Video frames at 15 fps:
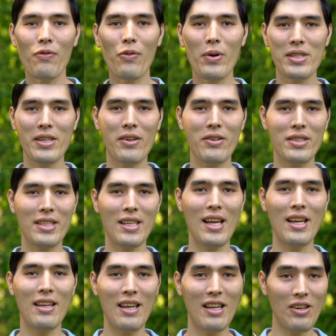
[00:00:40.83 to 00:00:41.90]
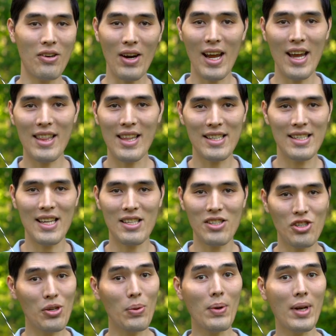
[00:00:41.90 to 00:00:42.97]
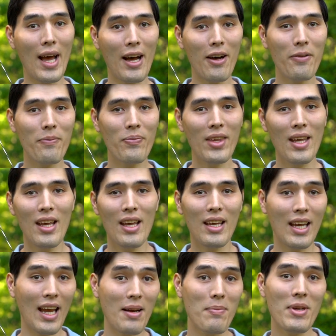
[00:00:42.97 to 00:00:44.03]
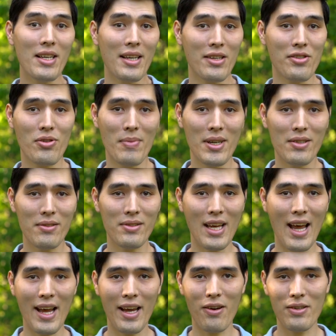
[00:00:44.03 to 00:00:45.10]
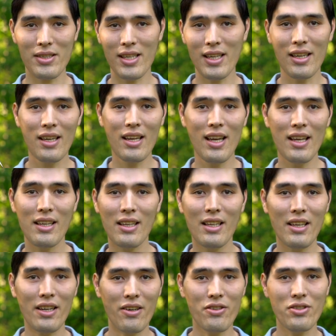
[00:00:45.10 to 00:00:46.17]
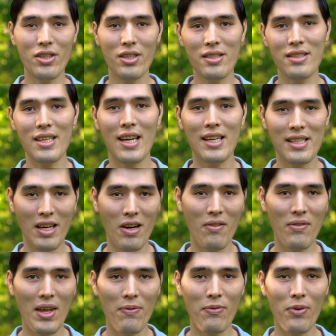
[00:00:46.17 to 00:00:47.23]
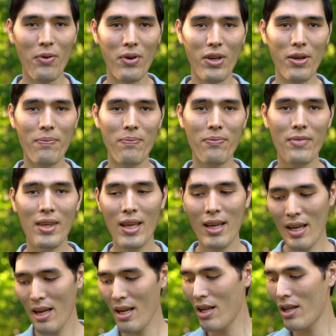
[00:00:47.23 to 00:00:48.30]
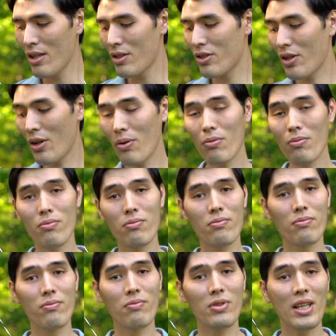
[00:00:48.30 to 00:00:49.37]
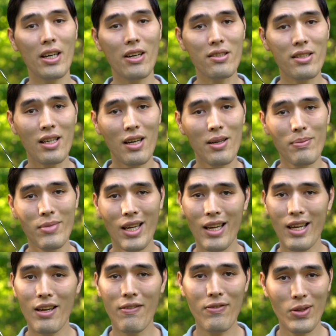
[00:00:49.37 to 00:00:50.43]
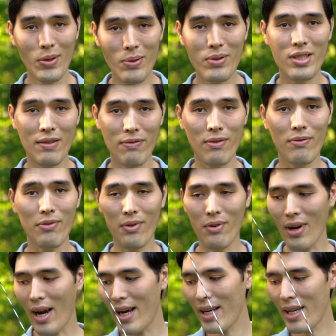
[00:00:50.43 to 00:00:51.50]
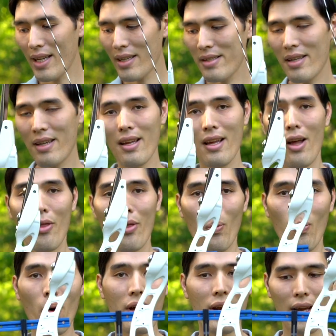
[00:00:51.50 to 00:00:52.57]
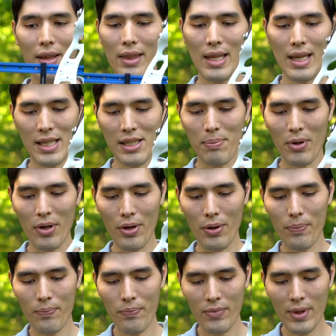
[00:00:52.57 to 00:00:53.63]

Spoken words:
voice in your head that says shoot now can be detrimental to accuracy, and the clicker just takes care of that for you. So clickers come in a few different varieties. The one on this bow,